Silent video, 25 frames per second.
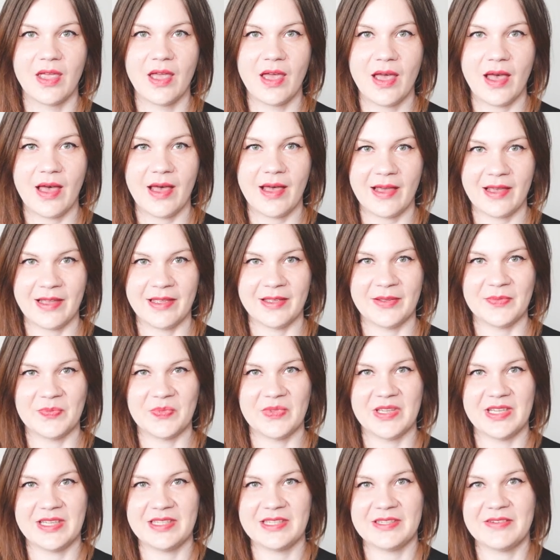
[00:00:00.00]
Hi,
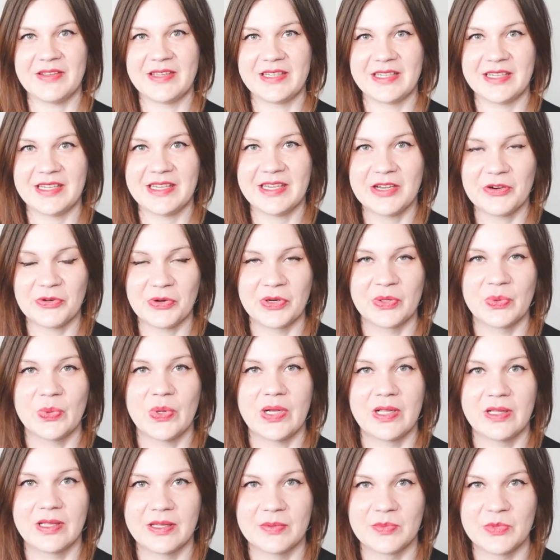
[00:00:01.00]
it's Sveta here and
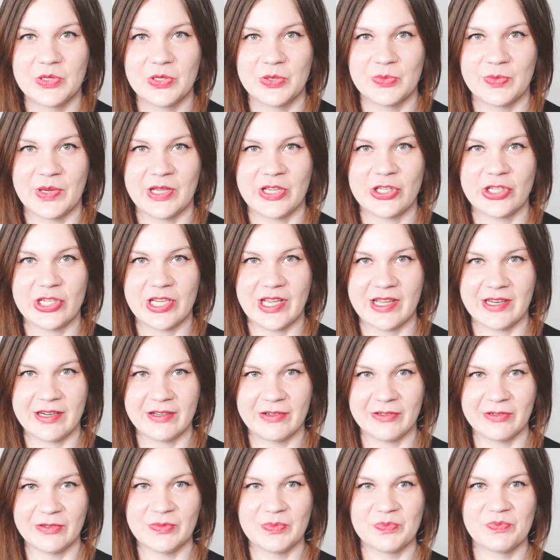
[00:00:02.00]
welcome to my
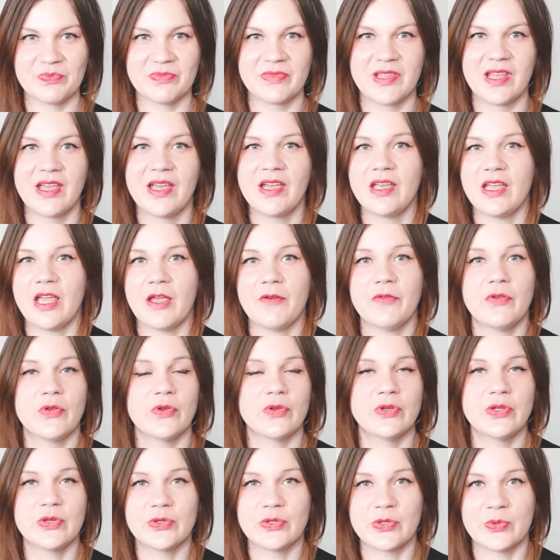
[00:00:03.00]
channel. If
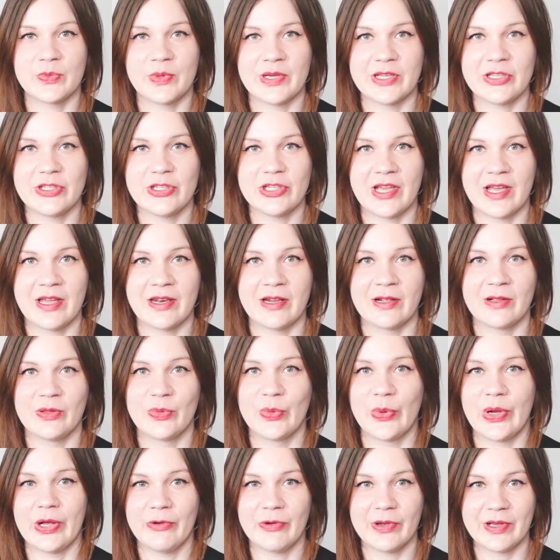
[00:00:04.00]
you're new to my
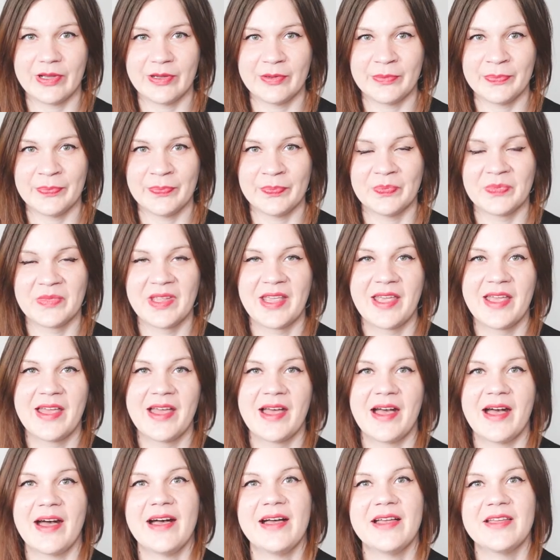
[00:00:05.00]
channel, welcome.
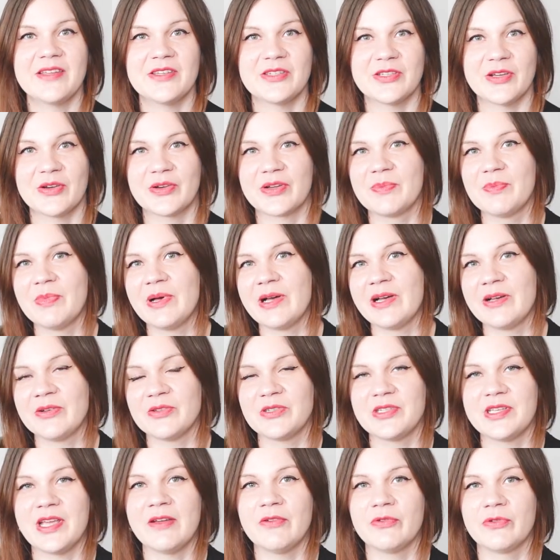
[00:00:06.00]
I talk
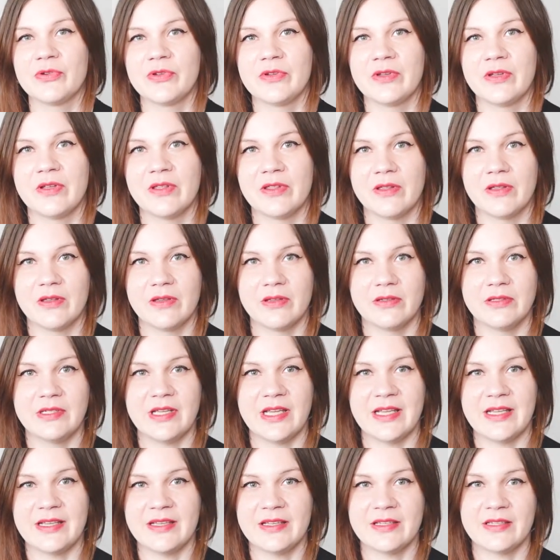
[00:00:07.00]
about
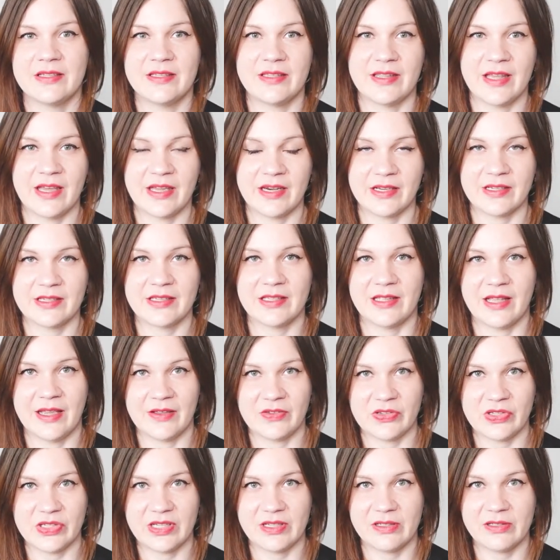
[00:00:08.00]
everyday aesthetics
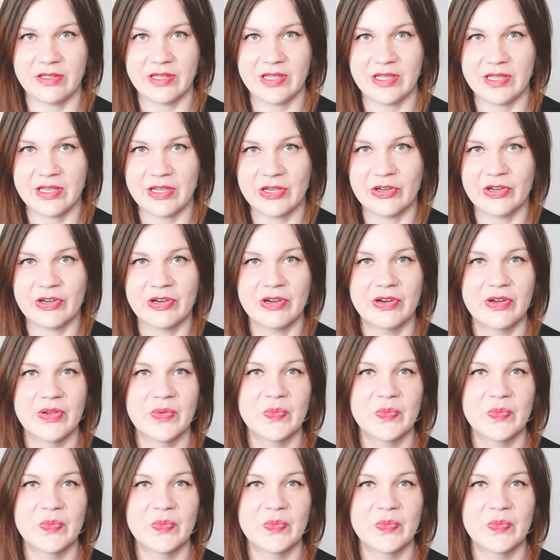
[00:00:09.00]
lifestyle here